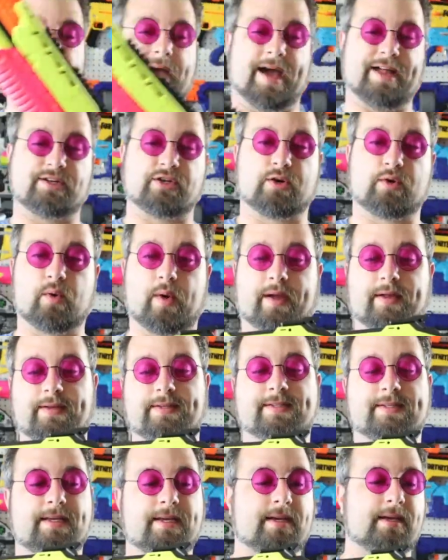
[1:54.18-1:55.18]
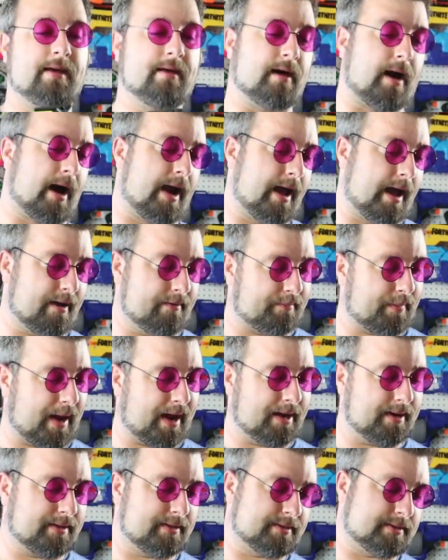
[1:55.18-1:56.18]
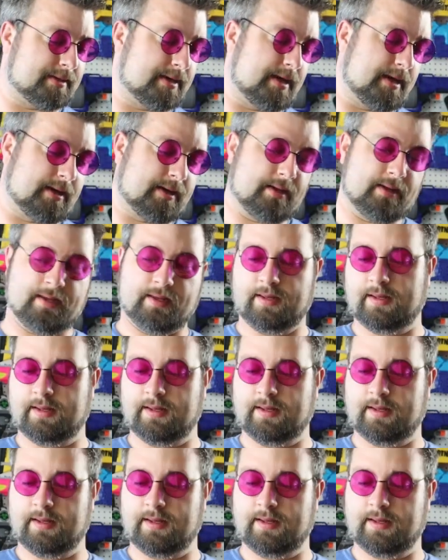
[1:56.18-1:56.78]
As you can quickly see, I have painted this thing.